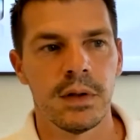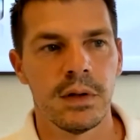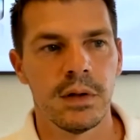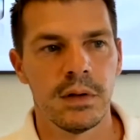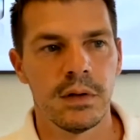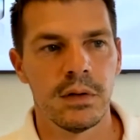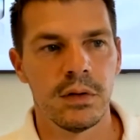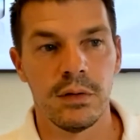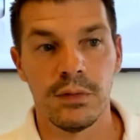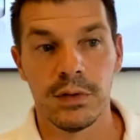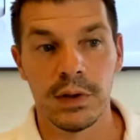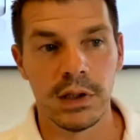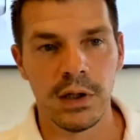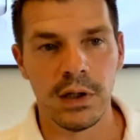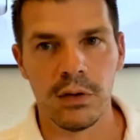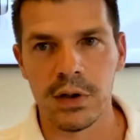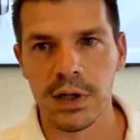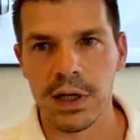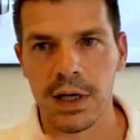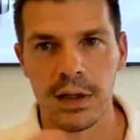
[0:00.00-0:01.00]

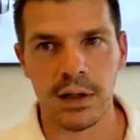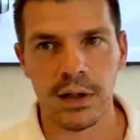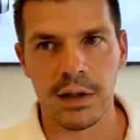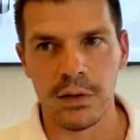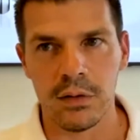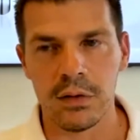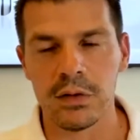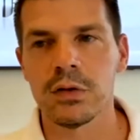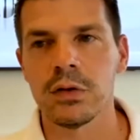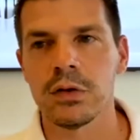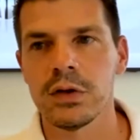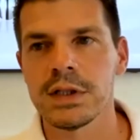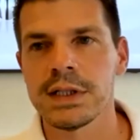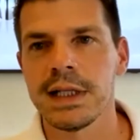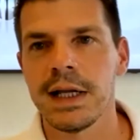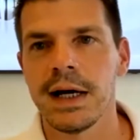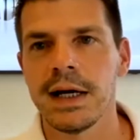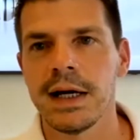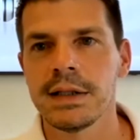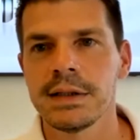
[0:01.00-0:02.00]
video again, and also the
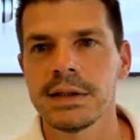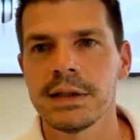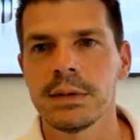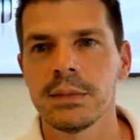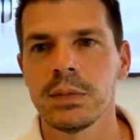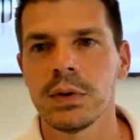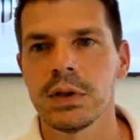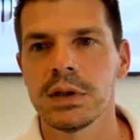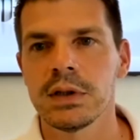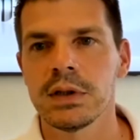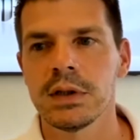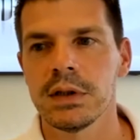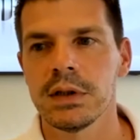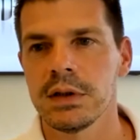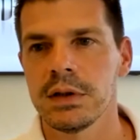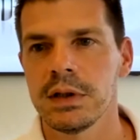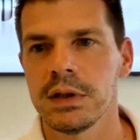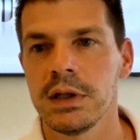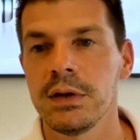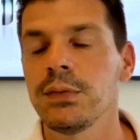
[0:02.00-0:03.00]
slides. But
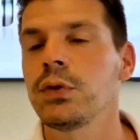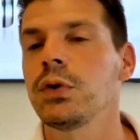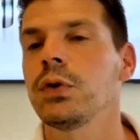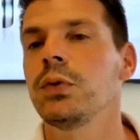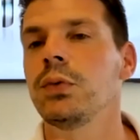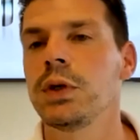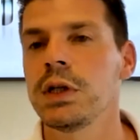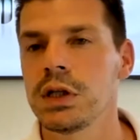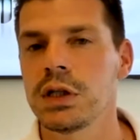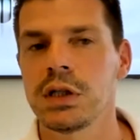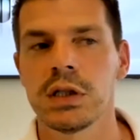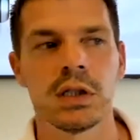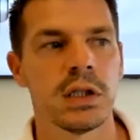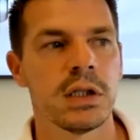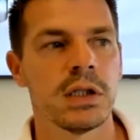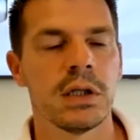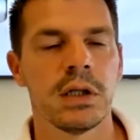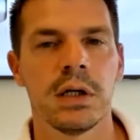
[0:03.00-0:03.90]
if you wish,